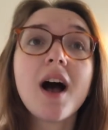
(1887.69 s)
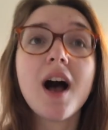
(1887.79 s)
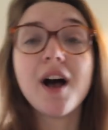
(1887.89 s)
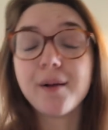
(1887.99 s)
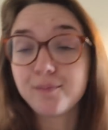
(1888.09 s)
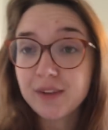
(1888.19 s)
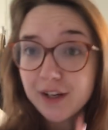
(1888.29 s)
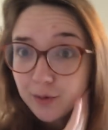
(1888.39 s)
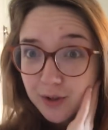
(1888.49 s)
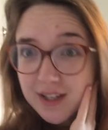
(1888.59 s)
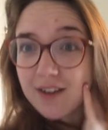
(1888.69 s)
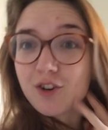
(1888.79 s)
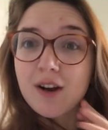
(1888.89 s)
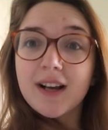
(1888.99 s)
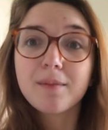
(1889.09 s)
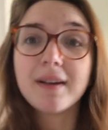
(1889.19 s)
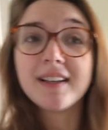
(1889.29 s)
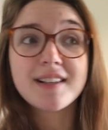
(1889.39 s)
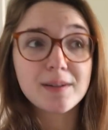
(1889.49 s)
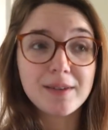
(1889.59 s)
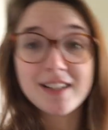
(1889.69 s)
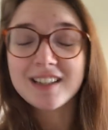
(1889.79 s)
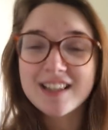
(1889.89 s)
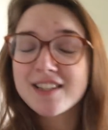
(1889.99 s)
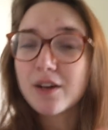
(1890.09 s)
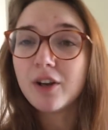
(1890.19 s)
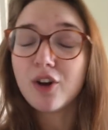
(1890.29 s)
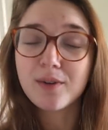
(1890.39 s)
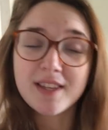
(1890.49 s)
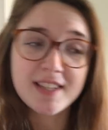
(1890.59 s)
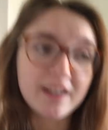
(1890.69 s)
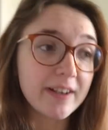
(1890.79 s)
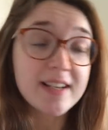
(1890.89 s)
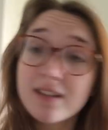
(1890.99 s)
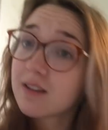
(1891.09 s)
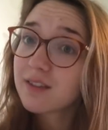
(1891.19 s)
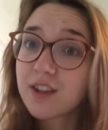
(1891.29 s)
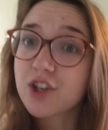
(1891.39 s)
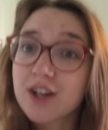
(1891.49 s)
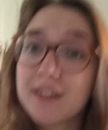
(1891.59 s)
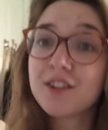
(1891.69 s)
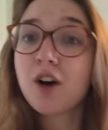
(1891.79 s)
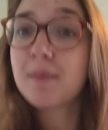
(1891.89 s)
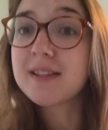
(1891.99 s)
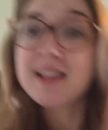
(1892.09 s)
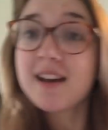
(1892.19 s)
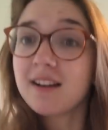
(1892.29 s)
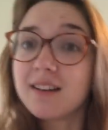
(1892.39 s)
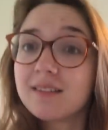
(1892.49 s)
um, and you want to have a crack at making something to like sew along with the series, the shell top is there.